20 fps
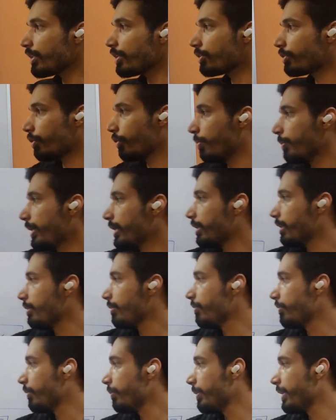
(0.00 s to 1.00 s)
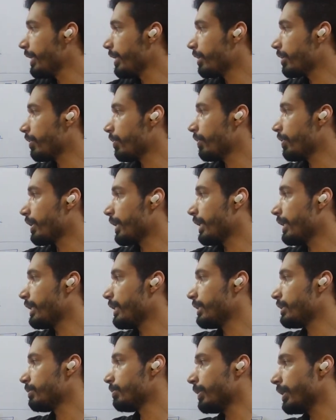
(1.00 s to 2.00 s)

So we make our right as